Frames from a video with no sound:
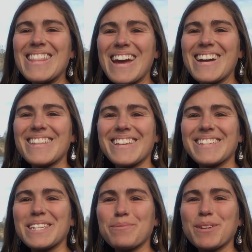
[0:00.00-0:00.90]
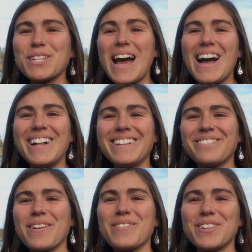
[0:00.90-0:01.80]
Hi there, this is
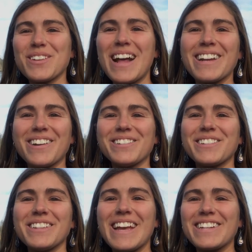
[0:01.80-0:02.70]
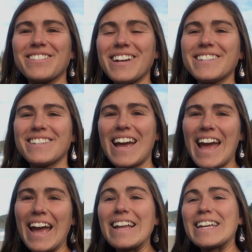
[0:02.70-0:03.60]
Michelle from the Trinidad Coastal Land Trust,
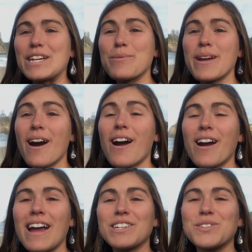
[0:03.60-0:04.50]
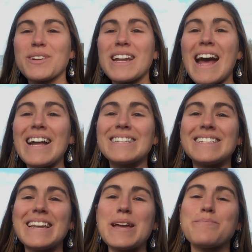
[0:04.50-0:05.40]
and here we are at Trinidad
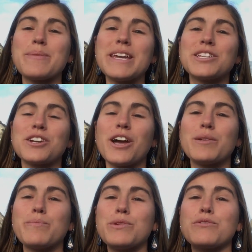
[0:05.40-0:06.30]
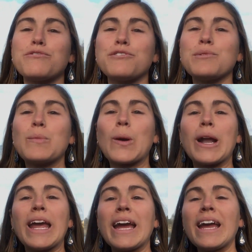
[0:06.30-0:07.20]
State Beach on a beautiful
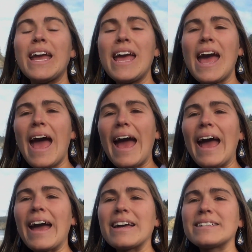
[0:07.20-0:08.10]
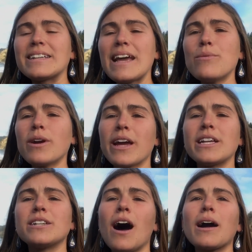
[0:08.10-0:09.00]
morning. And today we're
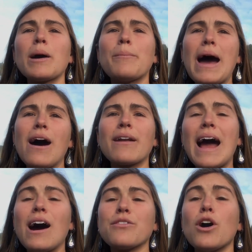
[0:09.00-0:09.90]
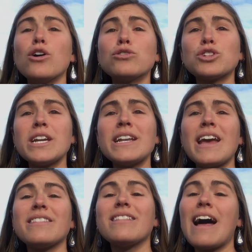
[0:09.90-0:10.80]
going to talk about how the ocean
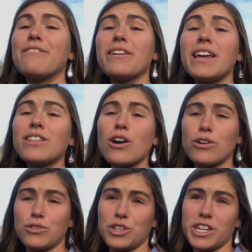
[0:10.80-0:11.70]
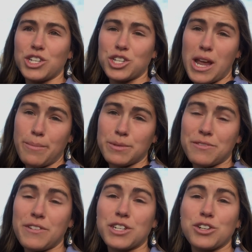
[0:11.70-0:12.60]
and the life in the ocean
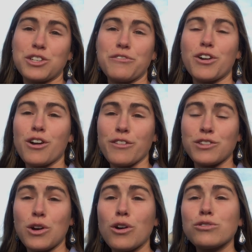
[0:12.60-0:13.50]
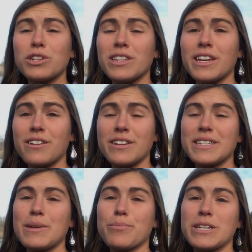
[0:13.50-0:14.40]
shapes features of Earth, so Ocean
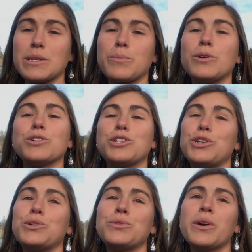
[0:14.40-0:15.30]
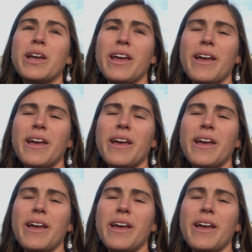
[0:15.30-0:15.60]
Literacy Principle 2.